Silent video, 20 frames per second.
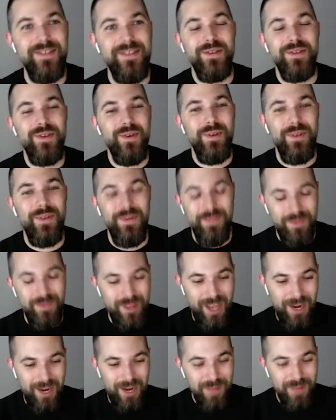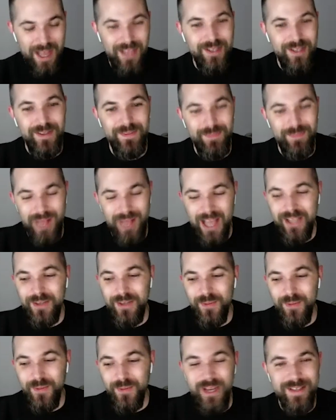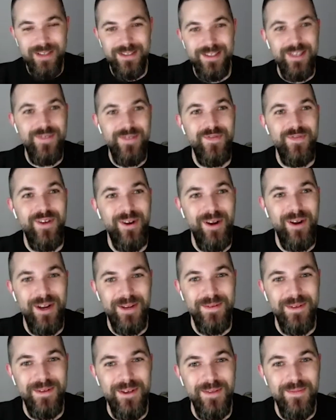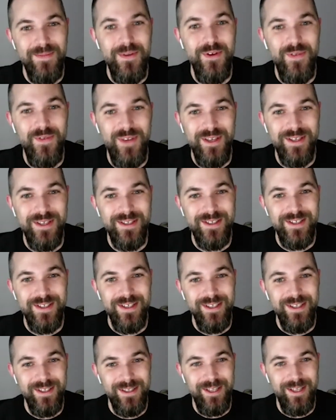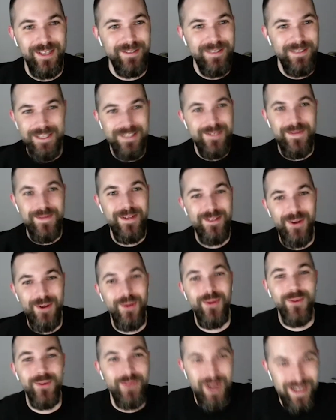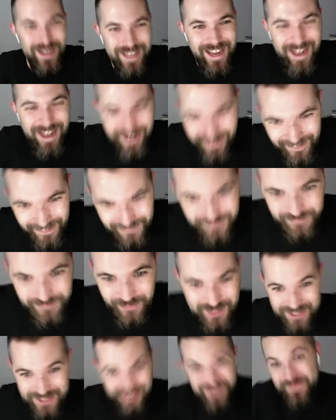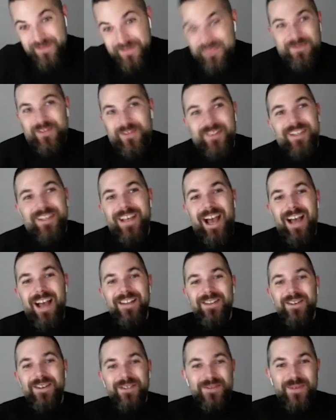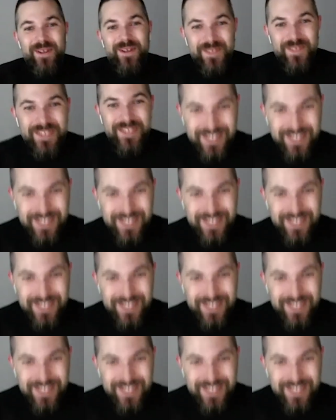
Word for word: this is a black and white seafaring movies like need to be told right now for God knows what